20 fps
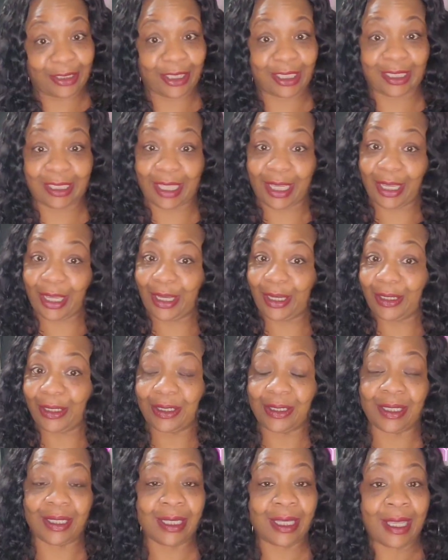So,
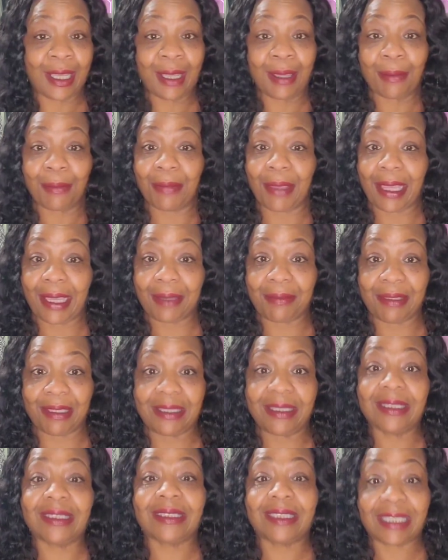
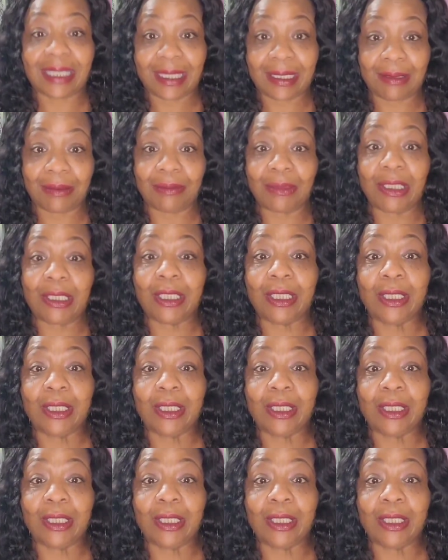baby, Temu,